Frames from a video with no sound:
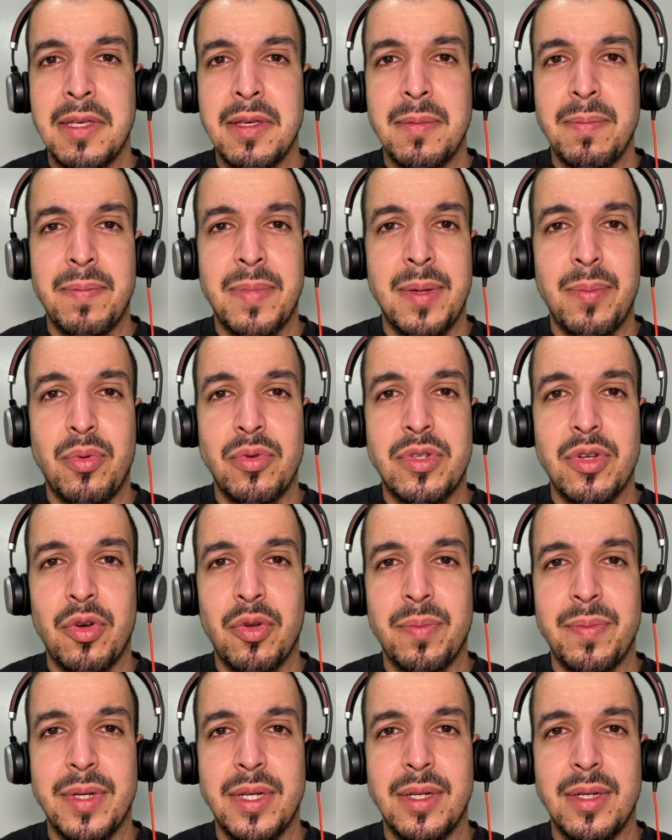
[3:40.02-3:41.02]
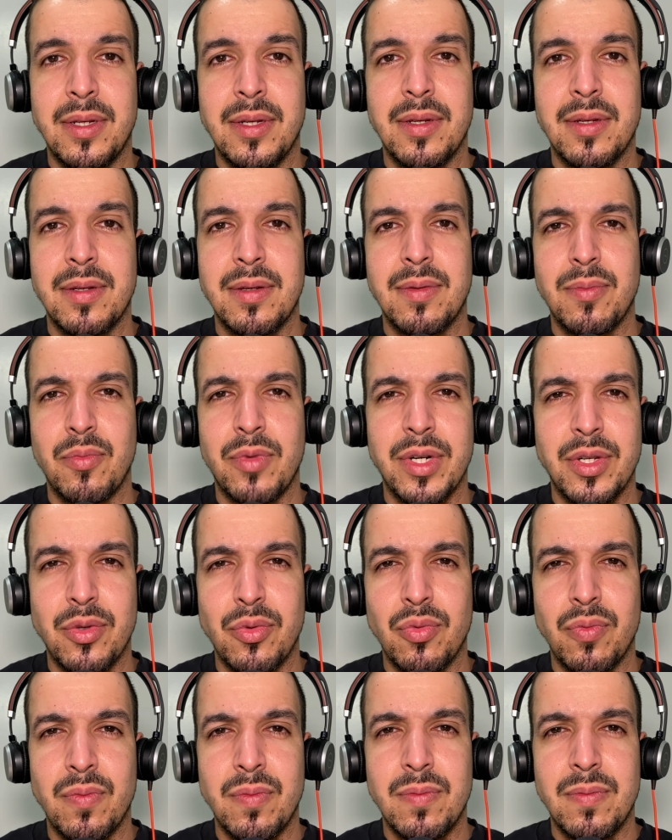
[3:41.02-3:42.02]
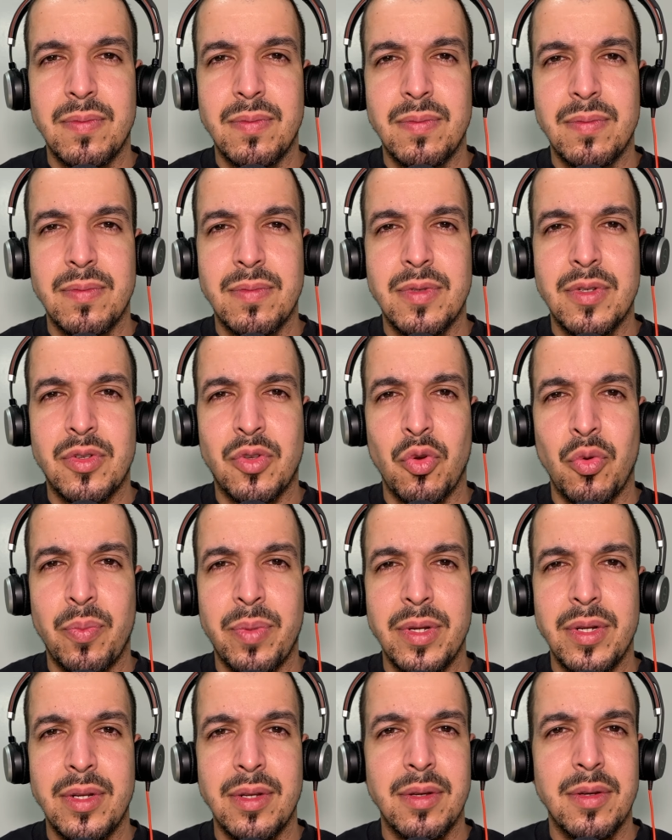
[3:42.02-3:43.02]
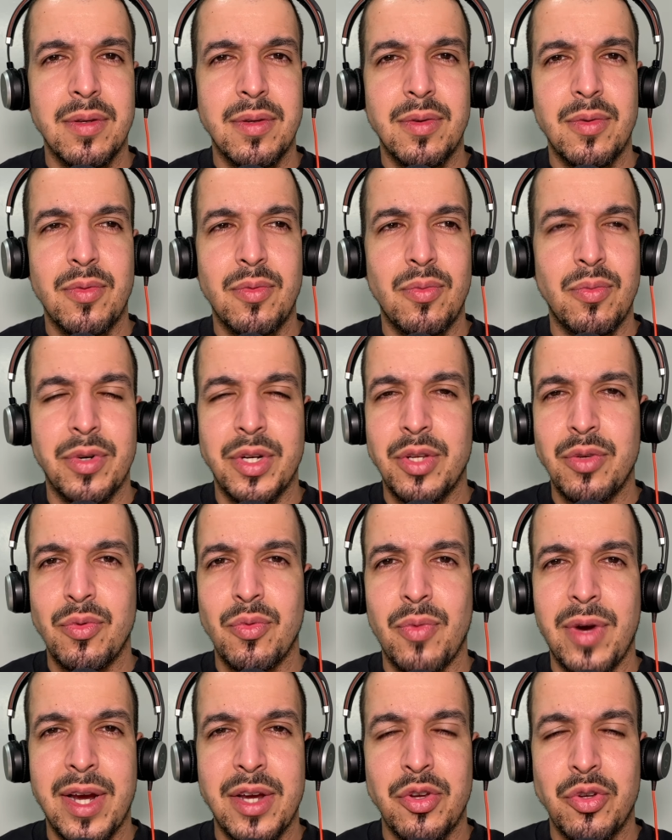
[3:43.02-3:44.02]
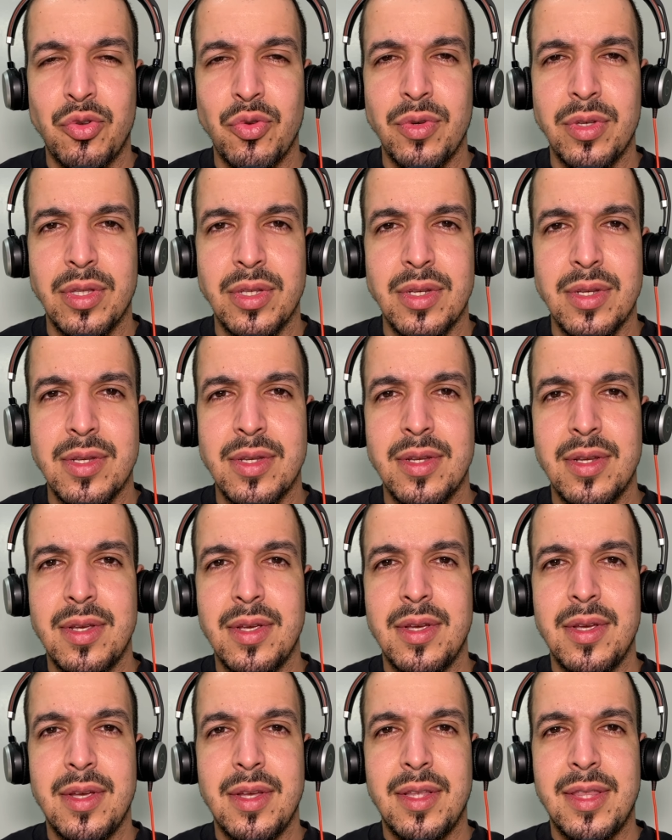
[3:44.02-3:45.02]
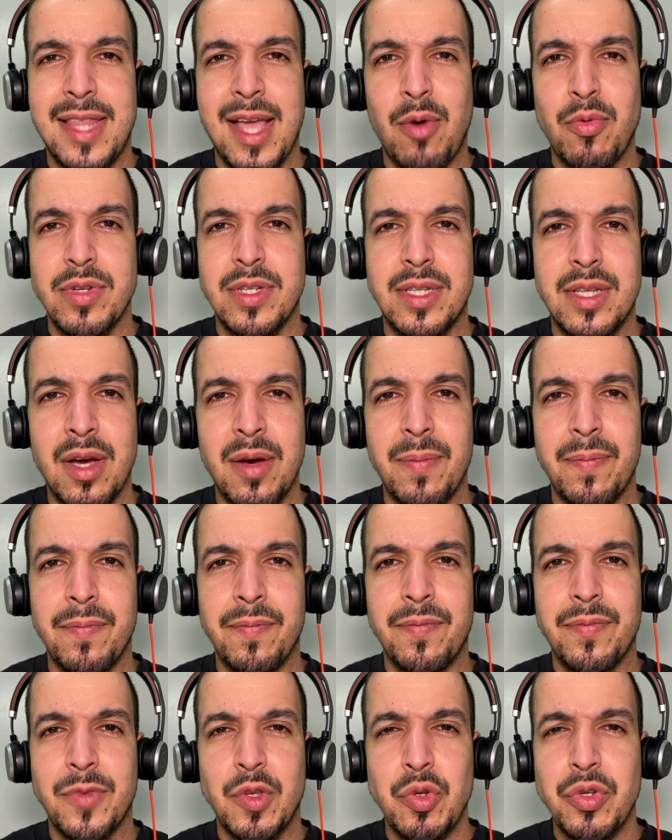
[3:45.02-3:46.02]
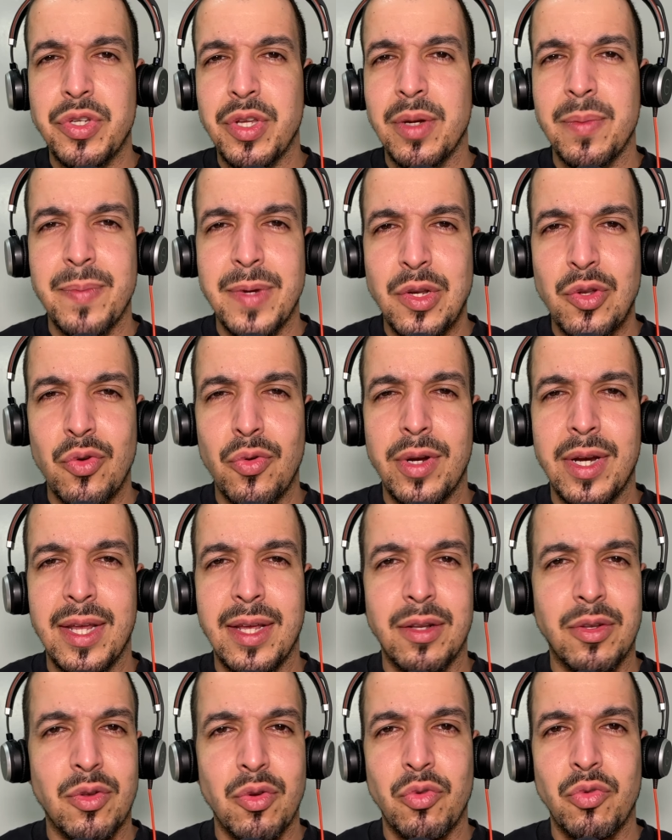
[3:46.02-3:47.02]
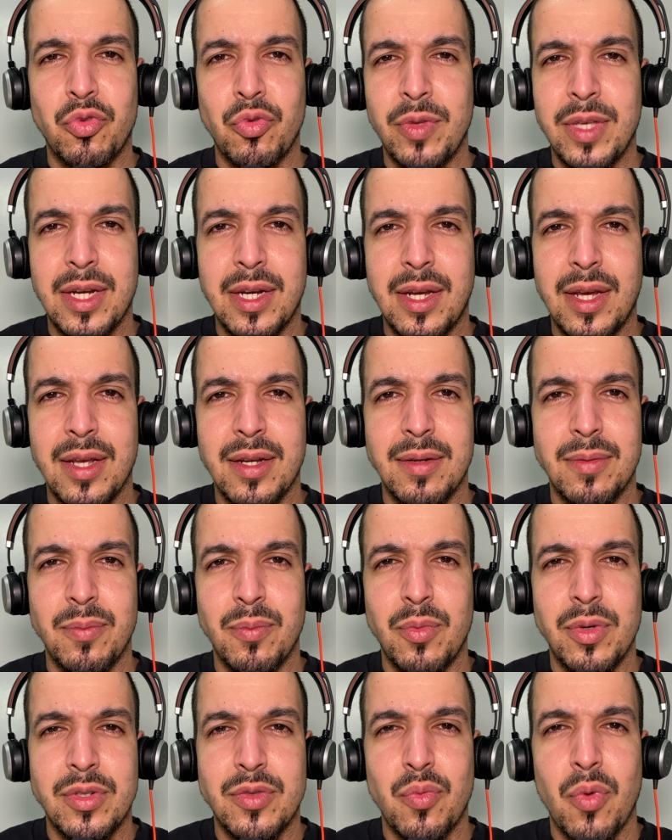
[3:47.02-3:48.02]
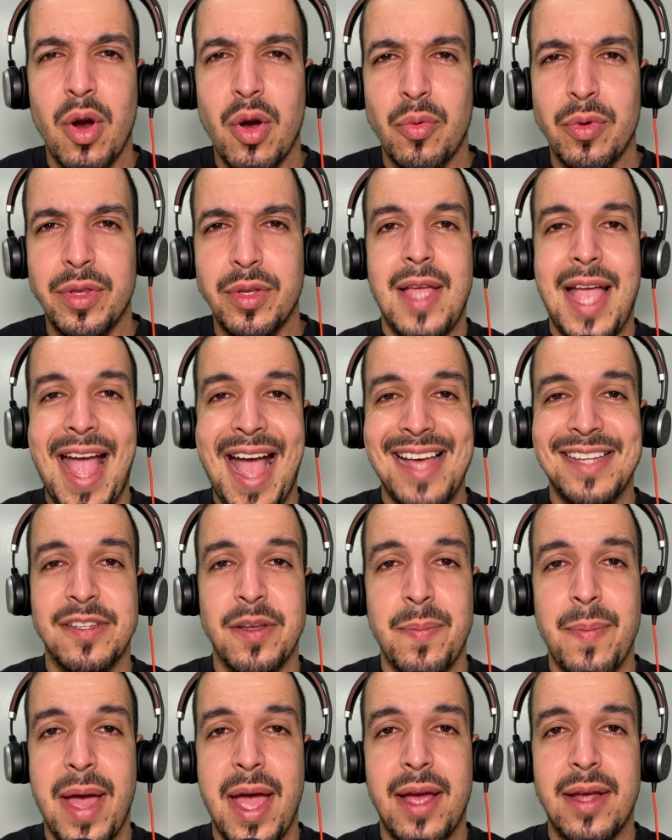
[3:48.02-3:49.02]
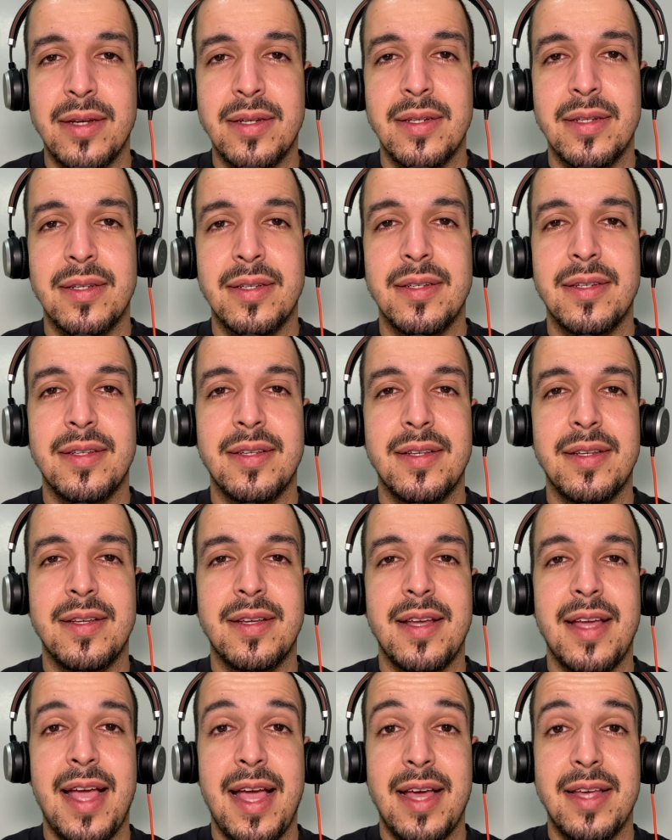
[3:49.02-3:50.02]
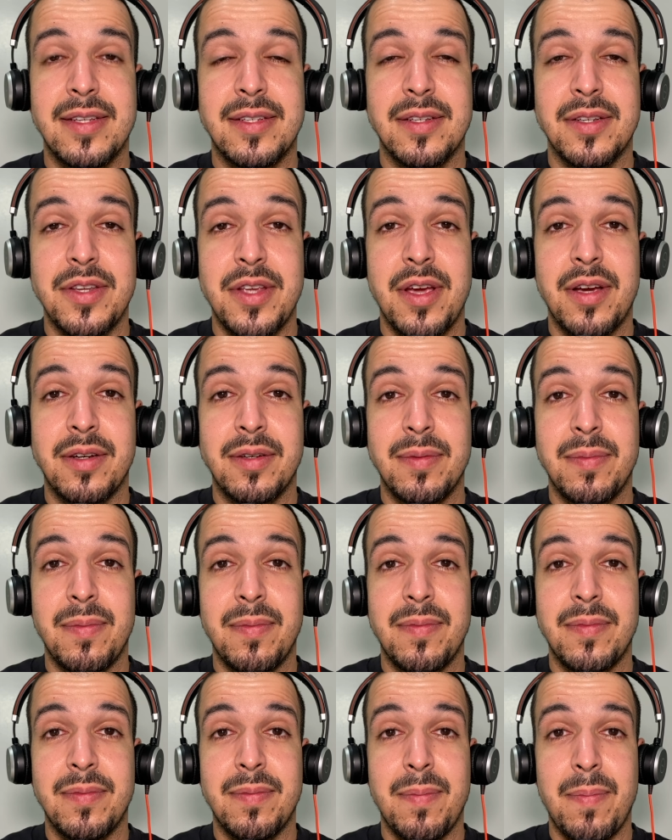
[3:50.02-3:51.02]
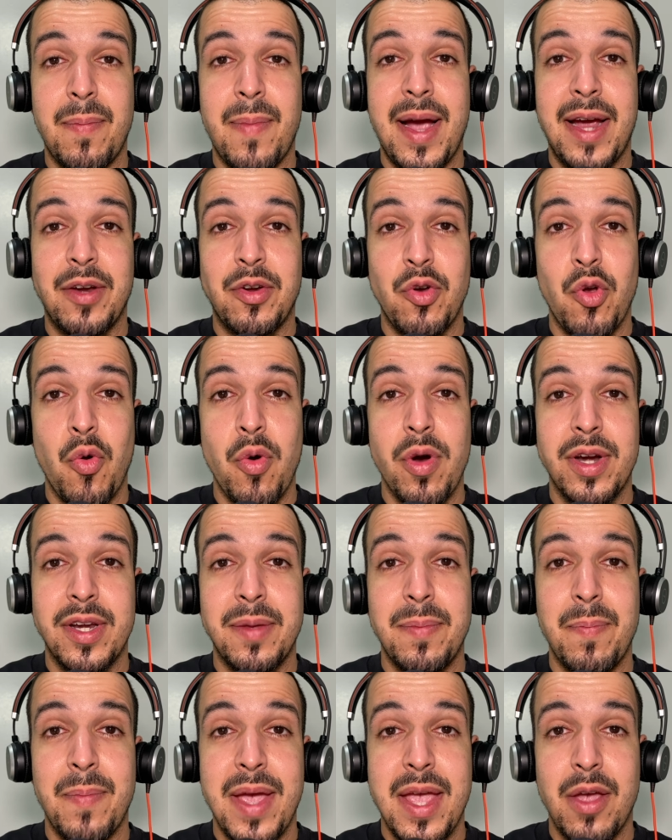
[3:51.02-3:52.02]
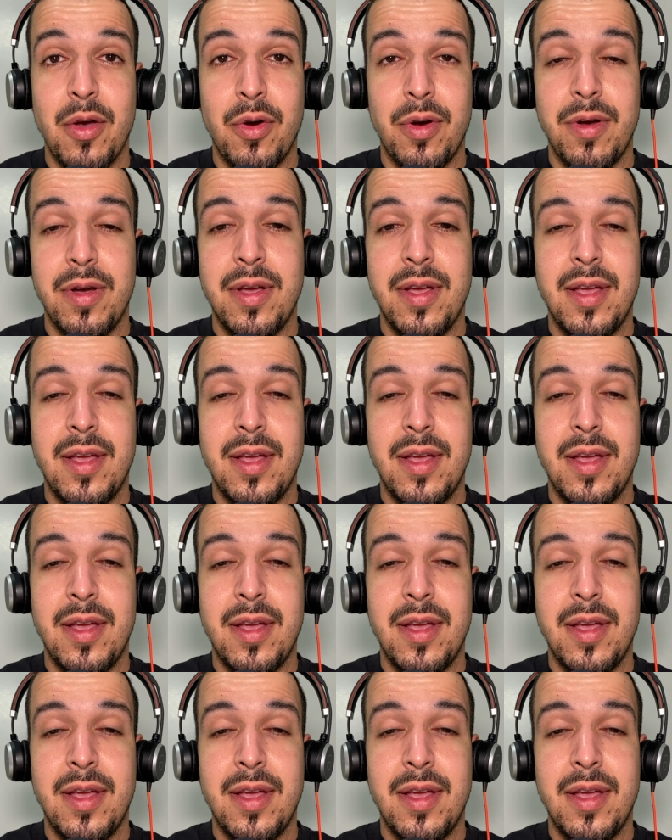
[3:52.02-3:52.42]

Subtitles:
people told me, what are you, stupid? Why are you doing this? That was dumb. You shouldn't be doing that. Don't do that again. What's wrong with you? As a man, as a young minority male,